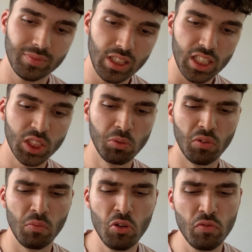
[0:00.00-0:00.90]
it's more
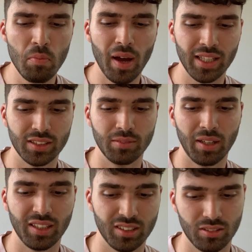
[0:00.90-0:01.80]
moving pattern
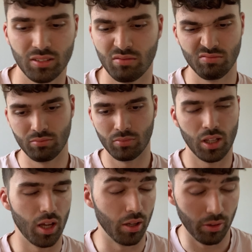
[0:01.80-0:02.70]
based.
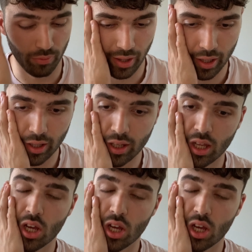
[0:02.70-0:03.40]
Uh, they're